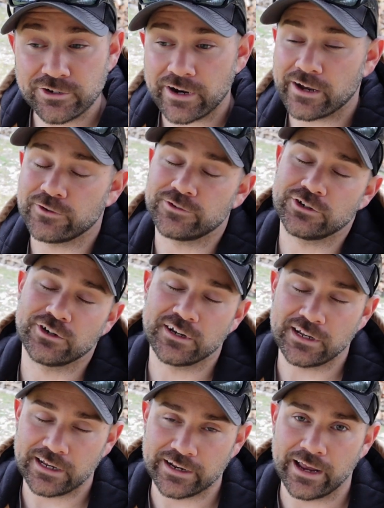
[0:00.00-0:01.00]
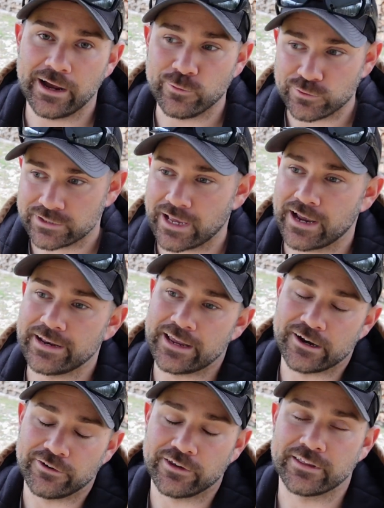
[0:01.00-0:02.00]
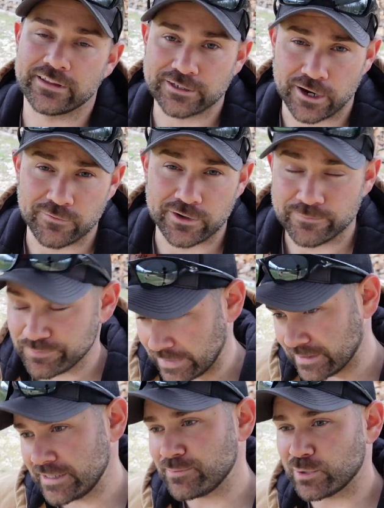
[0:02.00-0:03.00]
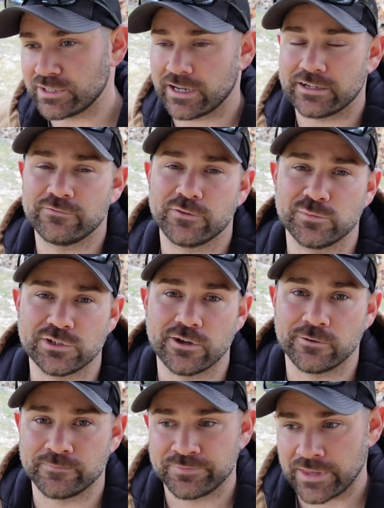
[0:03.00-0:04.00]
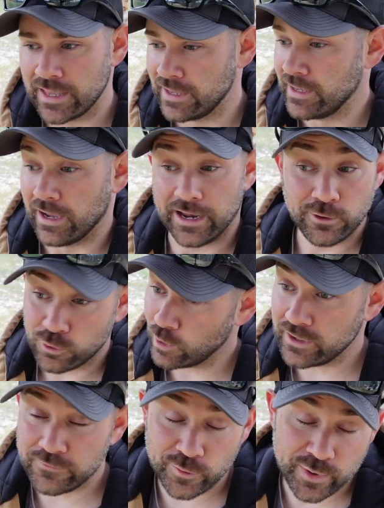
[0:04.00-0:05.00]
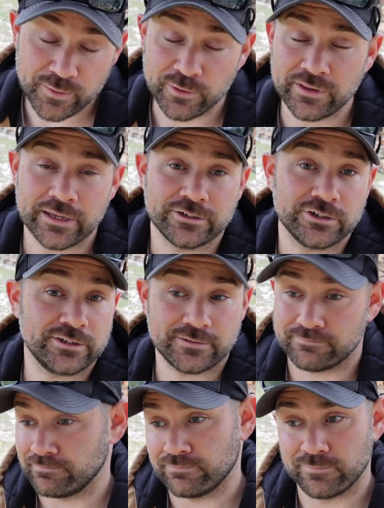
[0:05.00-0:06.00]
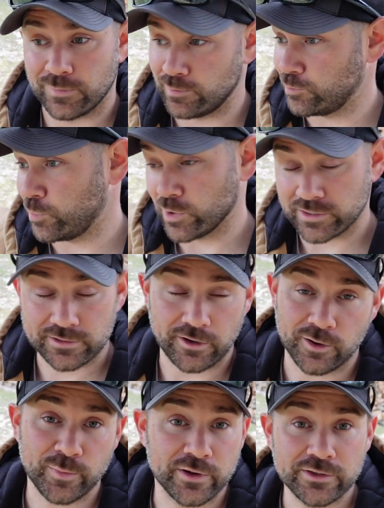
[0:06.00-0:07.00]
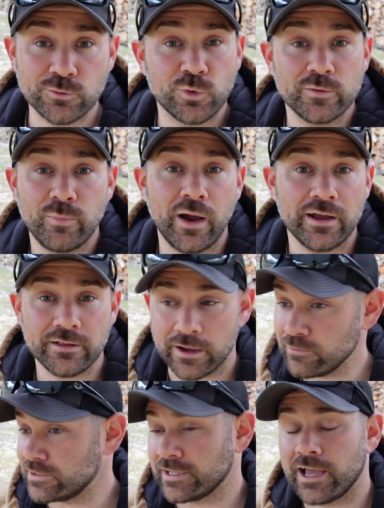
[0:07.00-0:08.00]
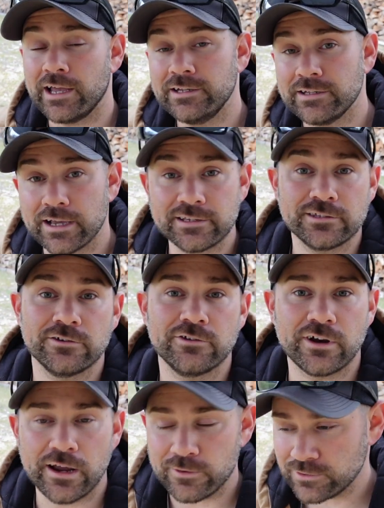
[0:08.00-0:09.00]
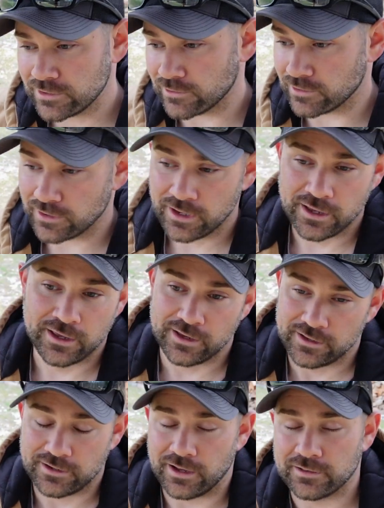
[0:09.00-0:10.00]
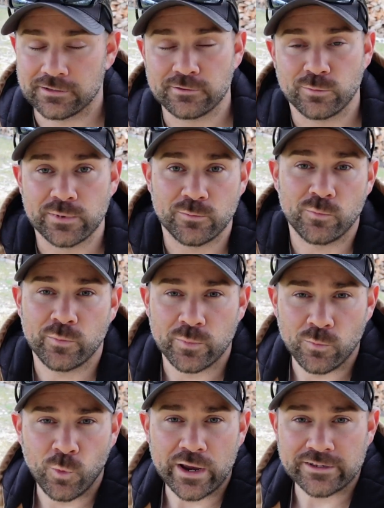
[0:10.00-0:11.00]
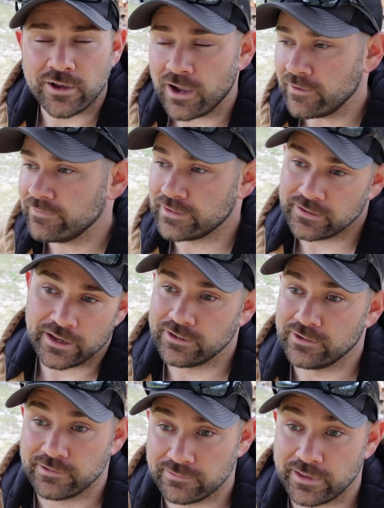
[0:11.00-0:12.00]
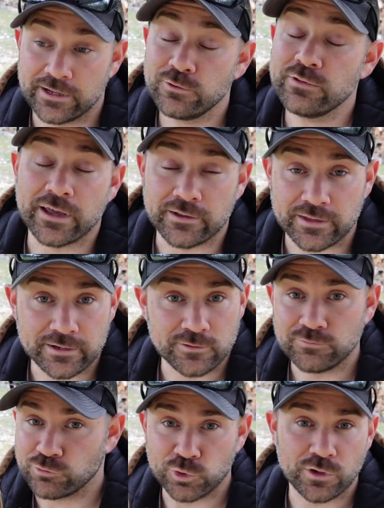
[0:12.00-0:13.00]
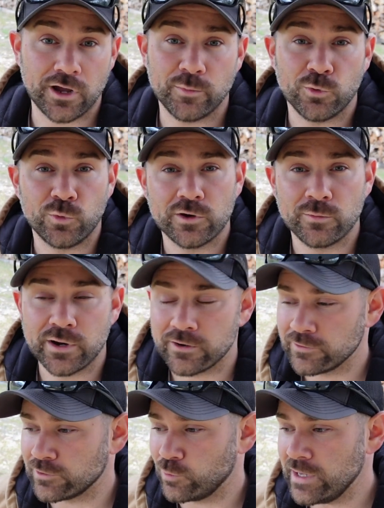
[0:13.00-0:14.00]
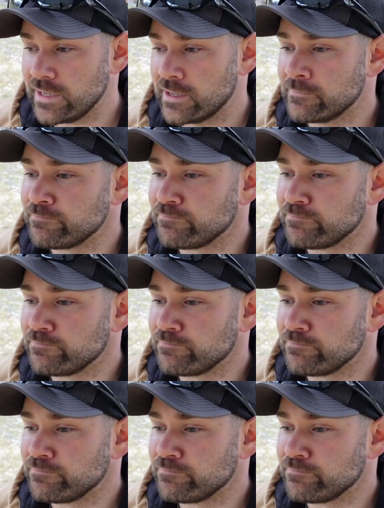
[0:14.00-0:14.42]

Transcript: your house, you're going to need an outside area that's covered, at least protected from snow. I know quite a few people that just put a tarp on their wood pile outside next to their house or a little bit ways off, and they do that. They do a couple wheelbarrows a week